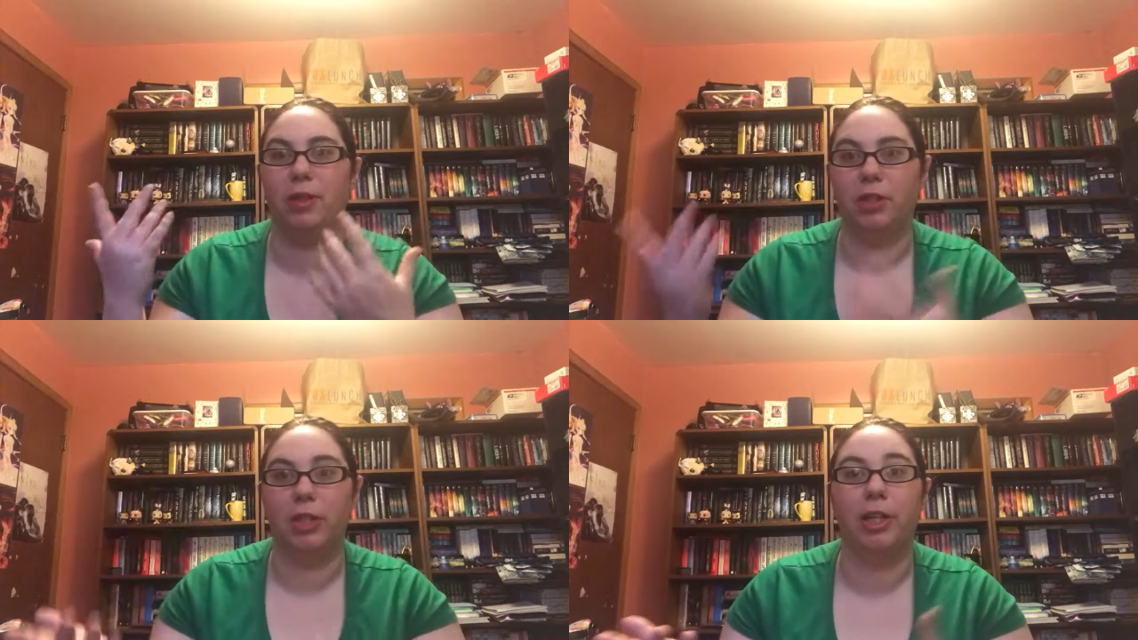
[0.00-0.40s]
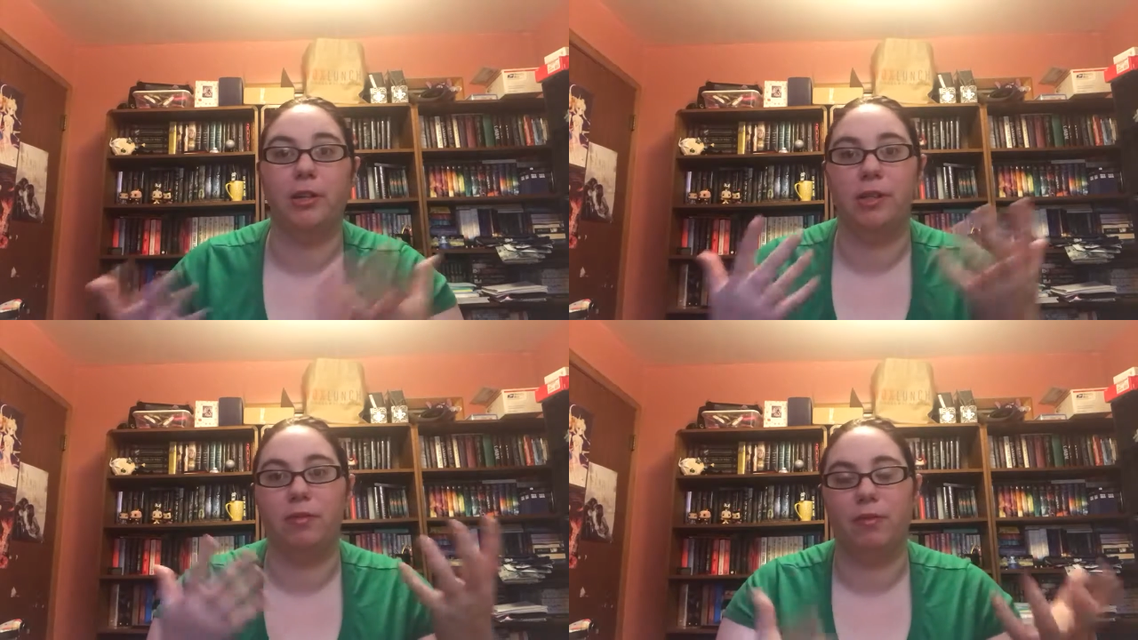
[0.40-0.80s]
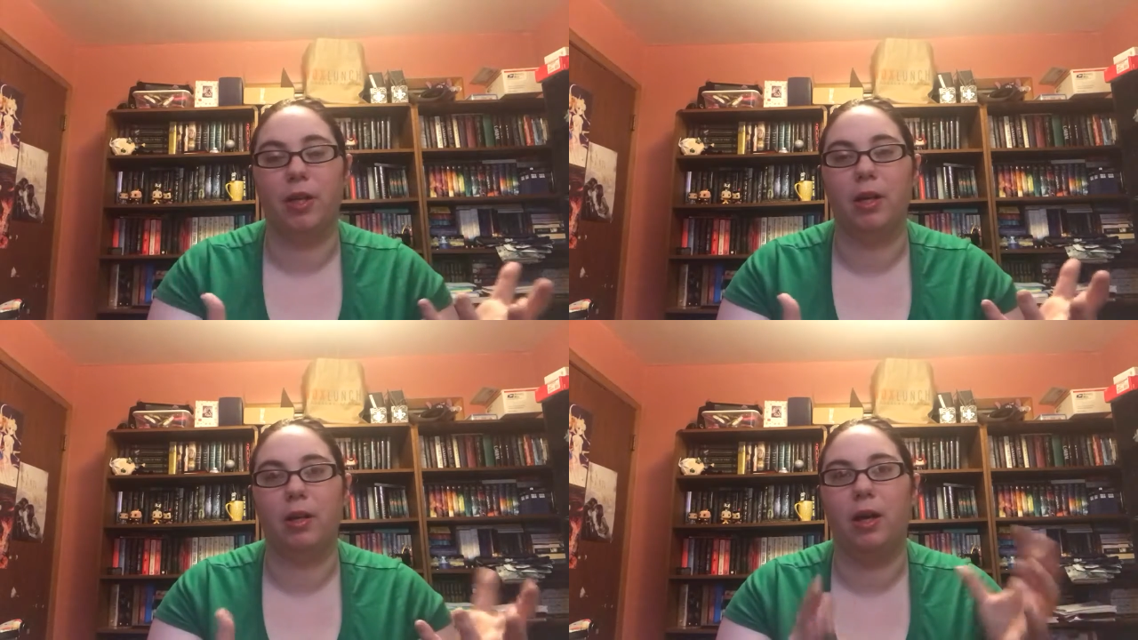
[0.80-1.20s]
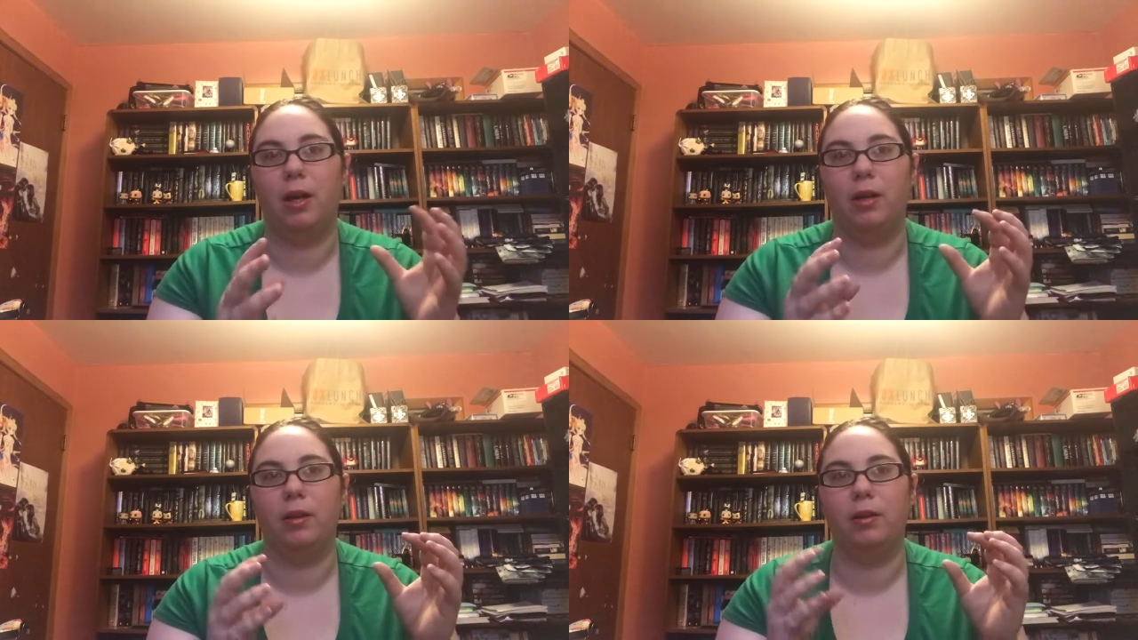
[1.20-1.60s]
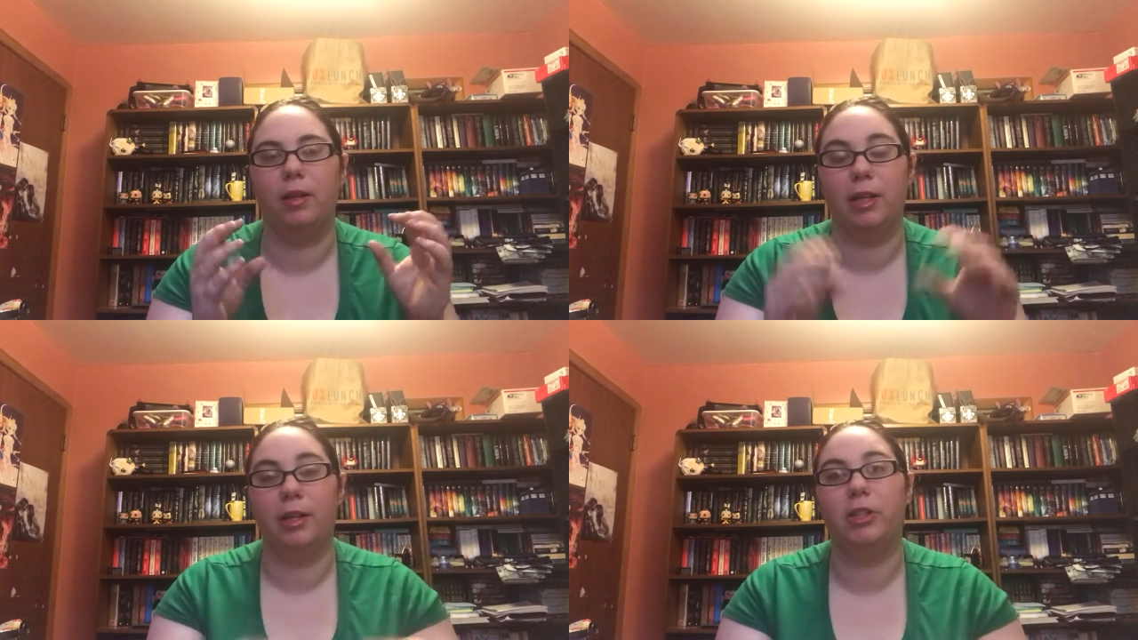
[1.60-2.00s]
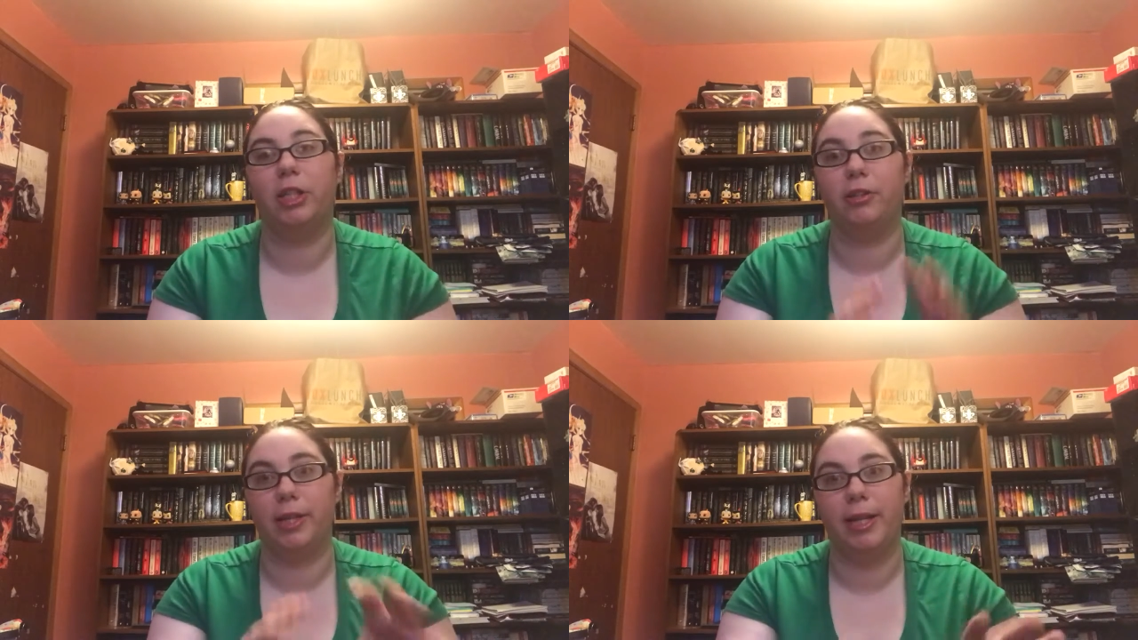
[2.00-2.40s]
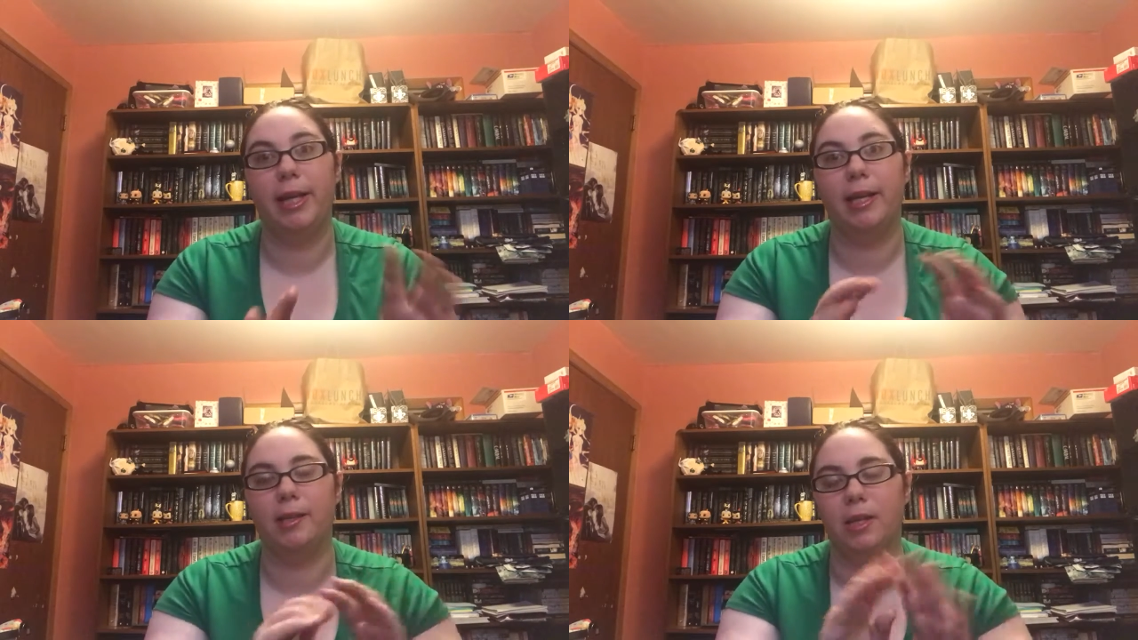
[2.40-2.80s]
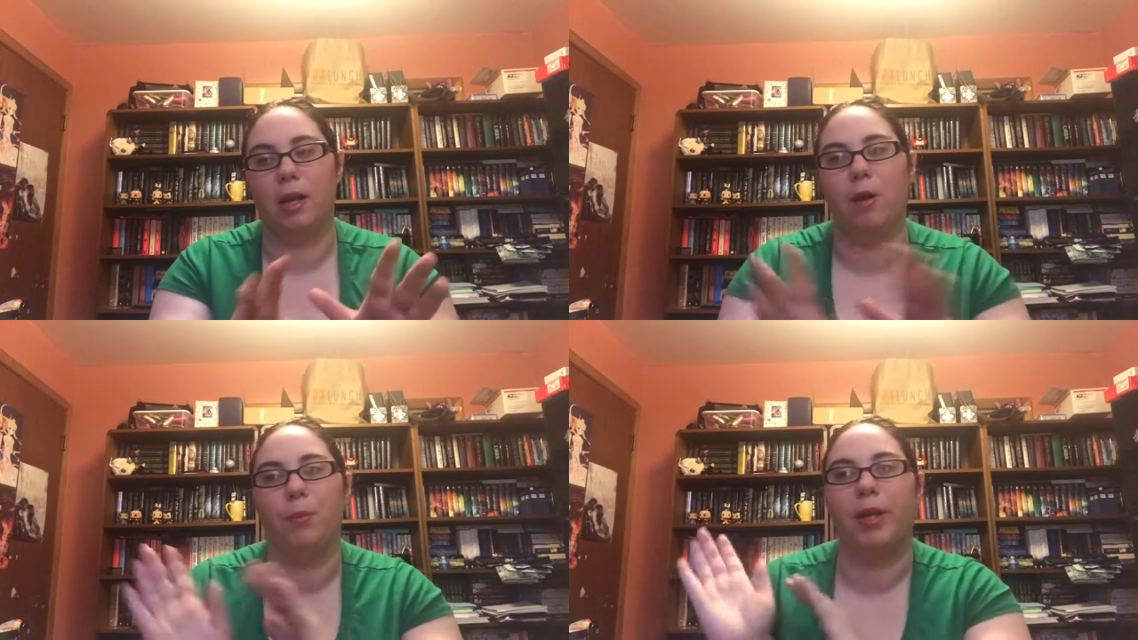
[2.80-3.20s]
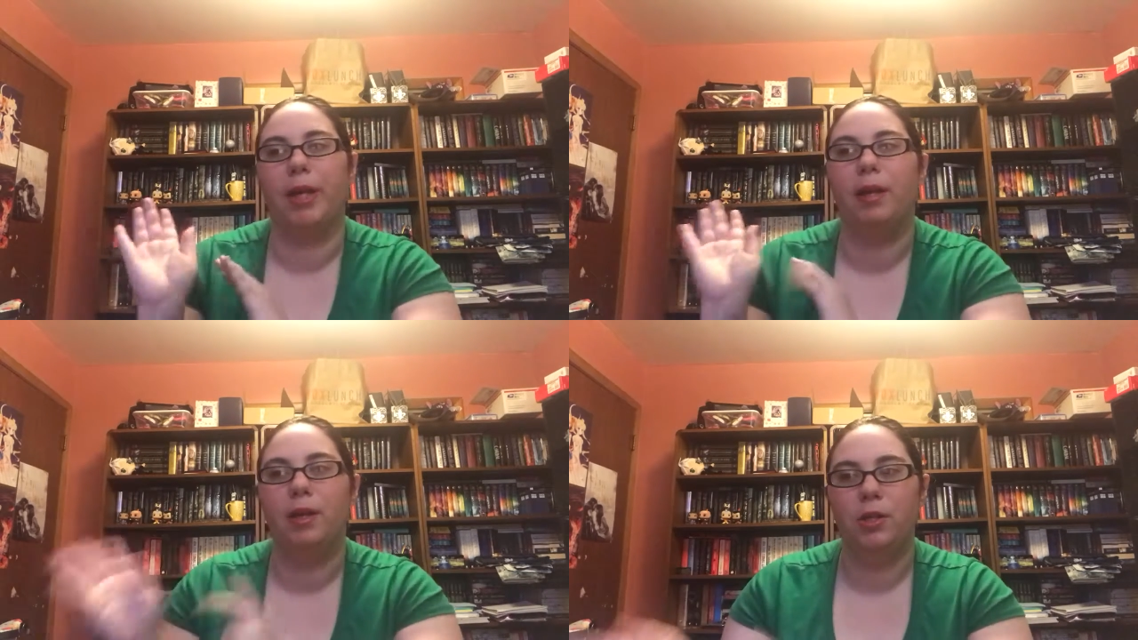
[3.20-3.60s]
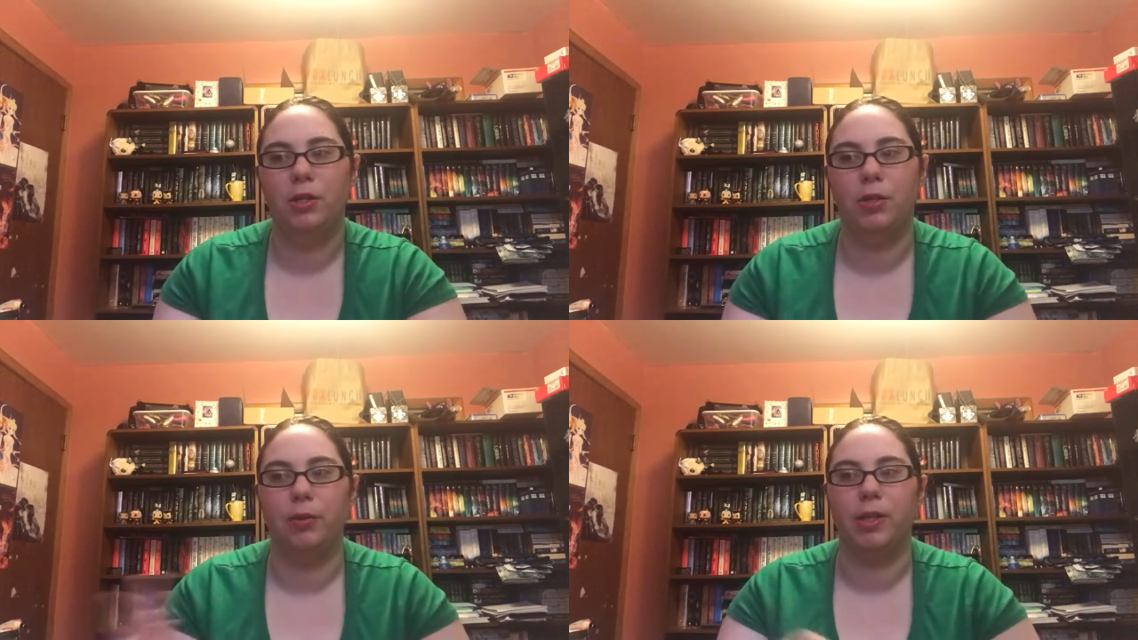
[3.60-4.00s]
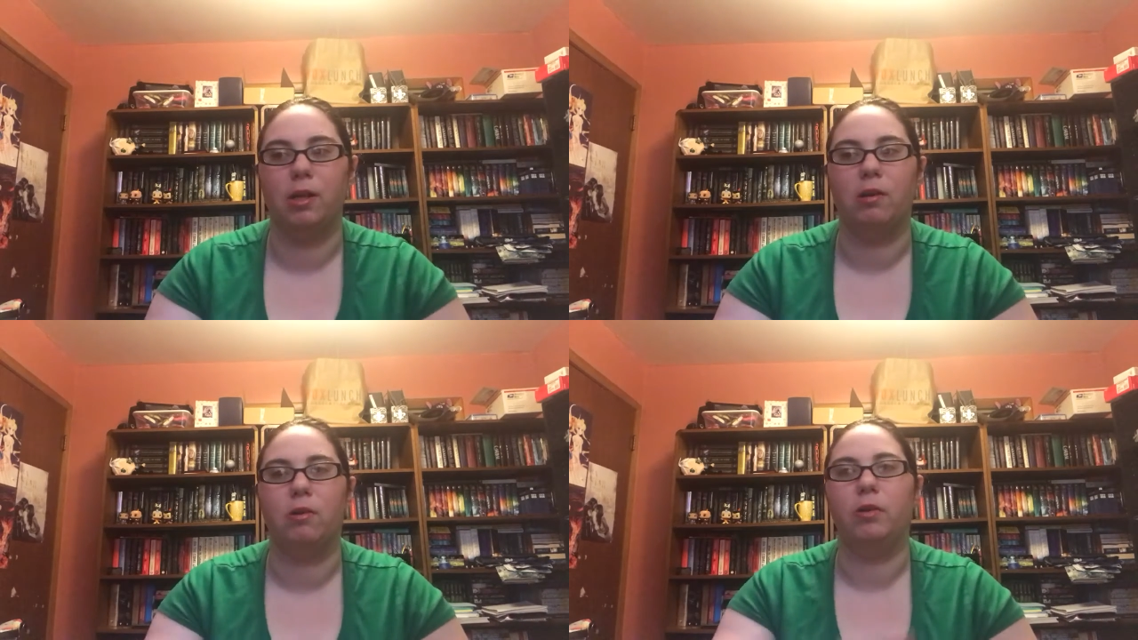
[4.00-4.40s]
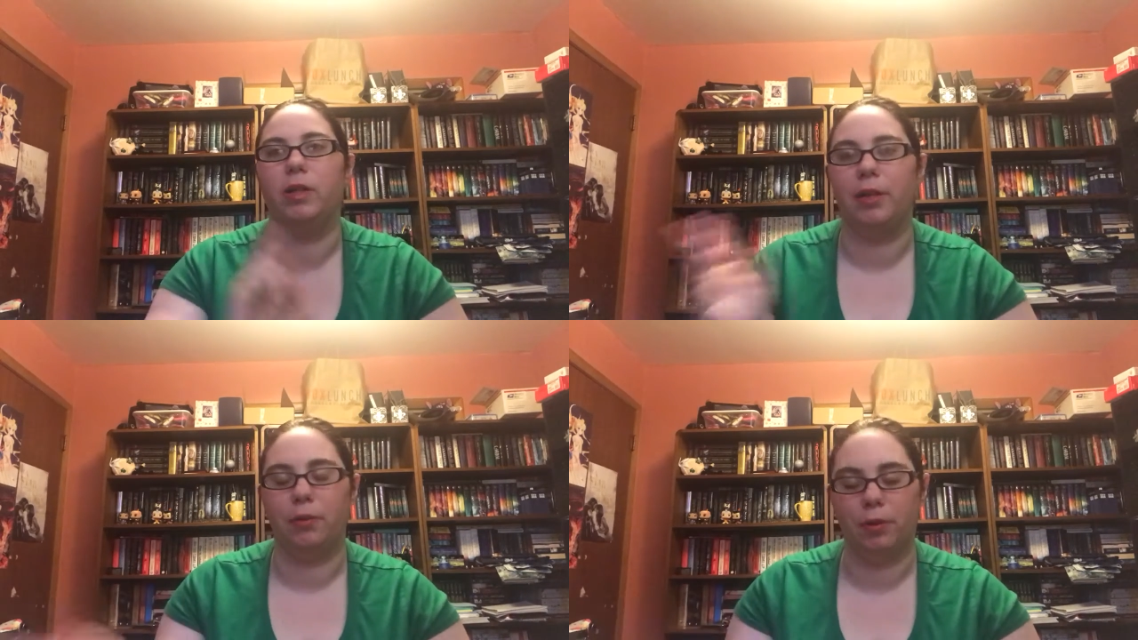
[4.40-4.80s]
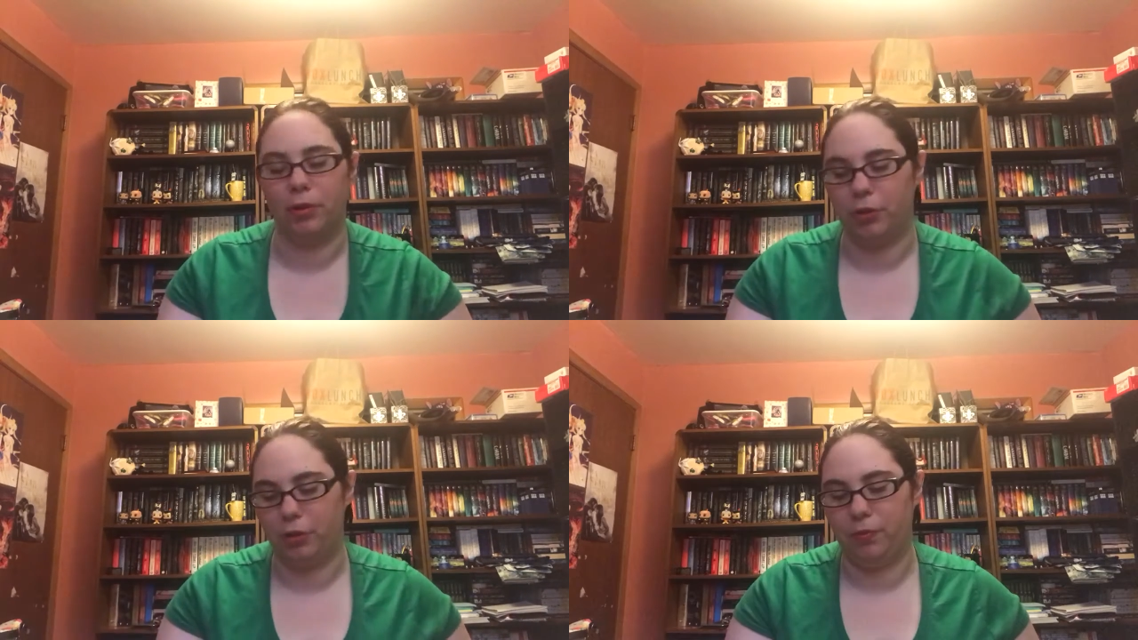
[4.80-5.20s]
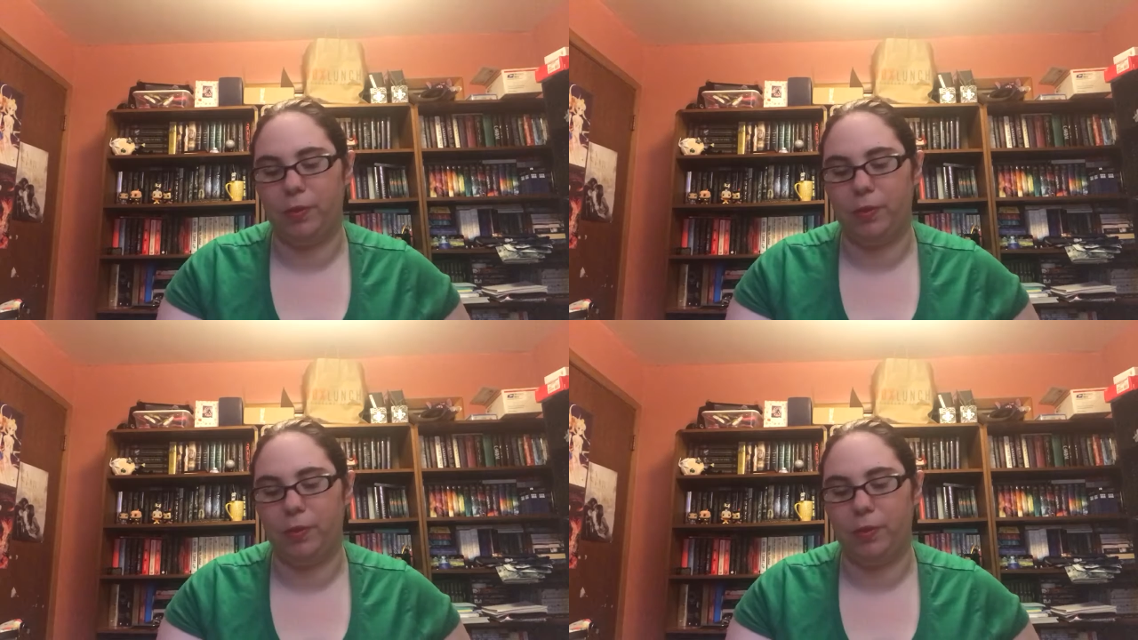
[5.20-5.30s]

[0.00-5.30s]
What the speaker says: the shares of the shares that he has in the company to his uncle in order,